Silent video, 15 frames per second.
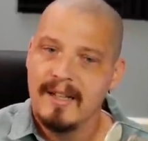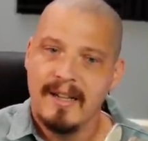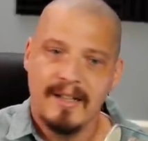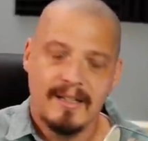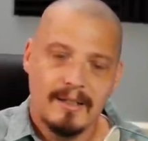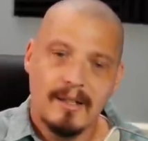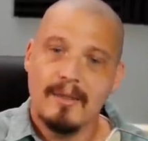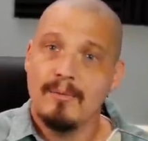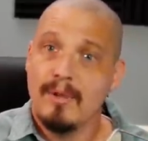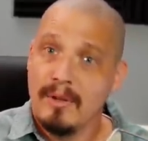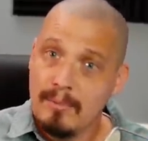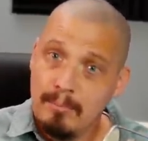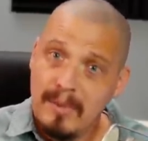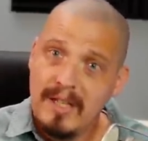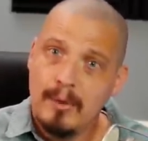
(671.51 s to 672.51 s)
And
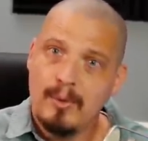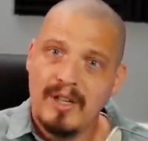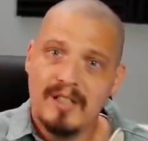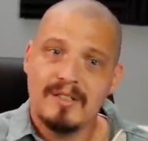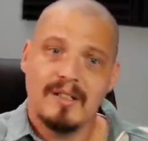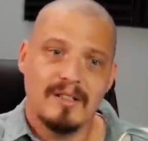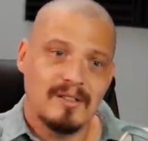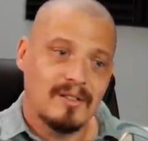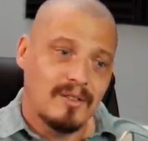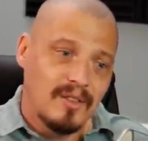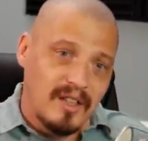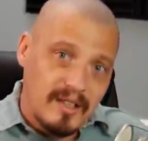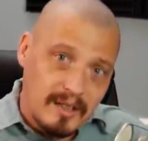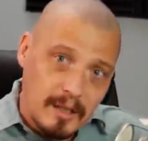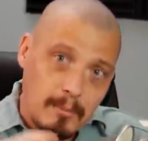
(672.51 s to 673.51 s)
in many ways, it's
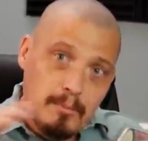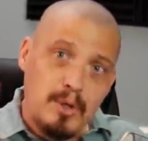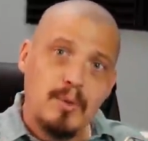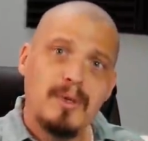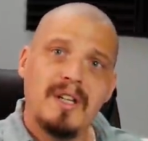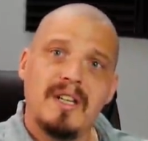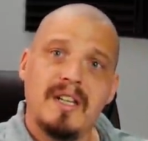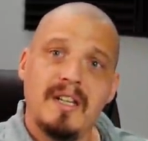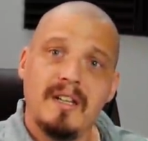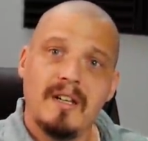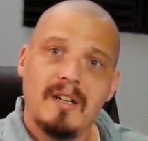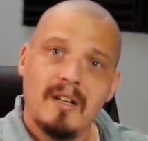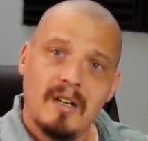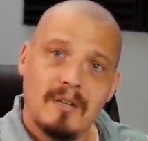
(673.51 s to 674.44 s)
the community